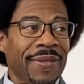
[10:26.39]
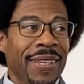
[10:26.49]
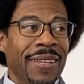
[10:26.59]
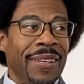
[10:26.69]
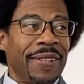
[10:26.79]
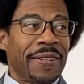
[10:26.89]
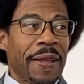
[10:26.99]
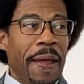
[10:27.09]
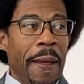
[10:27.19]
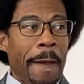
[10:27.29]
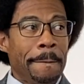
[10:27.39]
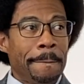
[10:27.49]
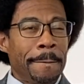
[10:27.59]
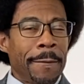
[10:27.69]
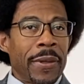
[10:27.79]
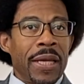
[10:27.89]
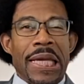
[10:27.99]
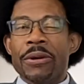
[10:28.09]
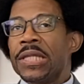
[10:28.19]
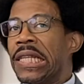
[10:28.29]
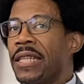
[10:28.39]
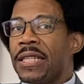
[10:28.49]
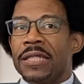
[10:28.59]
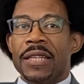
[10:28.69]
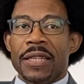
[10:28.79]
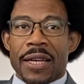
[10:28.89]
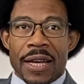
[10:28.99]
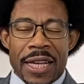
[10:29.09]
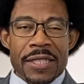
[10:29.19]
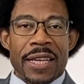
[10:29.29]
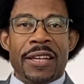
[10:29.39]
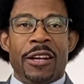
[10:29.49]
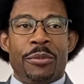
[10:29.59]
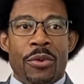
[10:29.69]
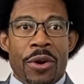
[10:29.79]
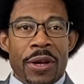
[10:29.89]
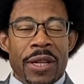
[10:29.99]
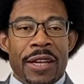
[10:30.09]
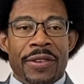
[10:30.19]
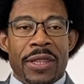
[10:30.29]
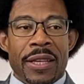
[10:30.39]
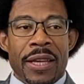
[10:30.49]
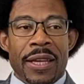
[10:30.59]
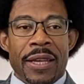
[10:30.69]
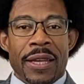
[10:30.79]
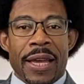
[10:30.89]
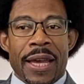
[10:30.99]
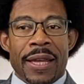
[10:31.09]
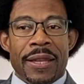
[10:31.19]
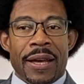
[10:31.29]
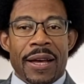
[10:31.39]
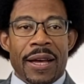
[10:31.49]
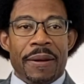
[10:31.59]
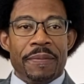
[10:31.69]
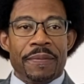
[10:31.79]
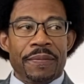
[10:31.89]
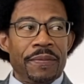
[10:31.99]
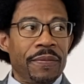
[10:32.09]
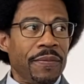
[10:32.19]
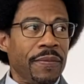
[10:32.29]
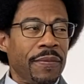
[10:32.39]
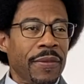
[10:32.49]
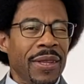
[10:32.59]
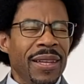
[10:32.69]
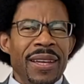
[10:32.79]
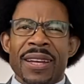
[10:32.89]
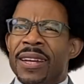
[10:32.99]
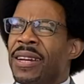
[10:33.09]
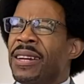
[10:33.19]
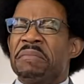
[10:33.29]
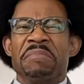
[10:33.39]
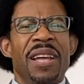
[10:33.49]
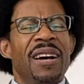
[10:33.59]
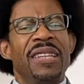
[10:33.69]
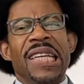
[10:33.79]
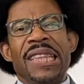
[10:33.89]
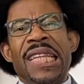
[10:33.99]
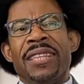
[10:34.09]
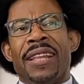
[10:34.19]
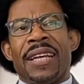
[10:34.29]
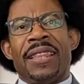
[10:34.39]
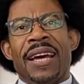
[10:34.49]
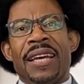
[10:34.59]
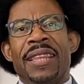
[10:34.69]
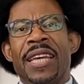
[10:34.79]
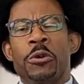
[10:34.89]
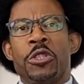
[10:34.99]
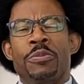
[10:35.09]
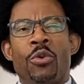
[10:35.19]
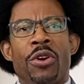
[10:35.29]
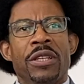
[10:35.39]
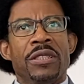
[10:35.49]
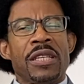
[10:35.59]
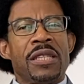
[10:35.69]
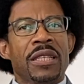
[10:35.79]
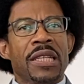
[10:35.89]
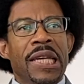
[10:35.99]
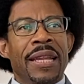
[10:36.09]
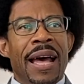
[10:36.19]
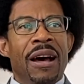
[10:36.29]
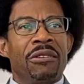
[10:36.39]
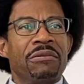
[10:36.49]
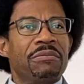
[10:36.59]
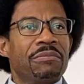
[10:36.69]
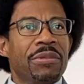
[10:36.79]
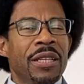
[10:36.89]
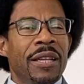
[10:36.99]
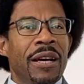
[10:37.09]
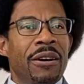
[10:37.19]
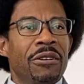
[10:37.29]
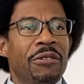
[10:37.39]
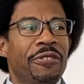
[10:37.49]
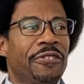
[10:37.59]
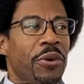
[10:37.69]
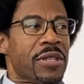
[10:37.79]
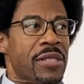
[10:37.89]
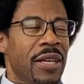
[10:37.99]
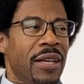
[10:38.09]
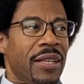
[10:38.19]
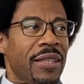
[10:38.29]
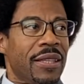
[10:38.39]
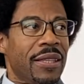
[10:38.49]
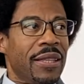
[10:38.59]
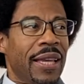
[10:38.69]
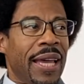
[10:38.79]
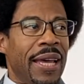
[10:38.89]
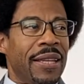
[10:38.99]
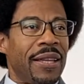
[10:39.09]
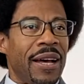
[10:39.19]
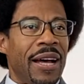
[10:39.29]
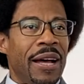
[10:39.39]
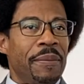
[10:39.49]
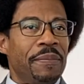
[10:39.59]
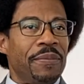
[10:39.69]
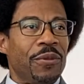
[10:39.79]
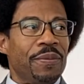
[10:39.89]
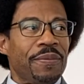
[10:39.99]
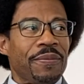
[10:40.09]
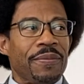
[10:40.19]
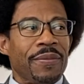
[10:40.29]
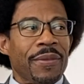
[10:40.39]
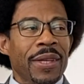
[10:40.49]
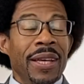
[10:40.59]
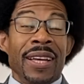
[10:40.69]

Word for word: But he was he was enlisted the whole time. He was enlisted, uh, 82nd Airborne, and everything. And was it um, partially um, jealousy? Are you showing? No, nah, not, nothing like that. I think it was more just looking out, you know, looking out for, for a son. And but, um, but you're still an officer.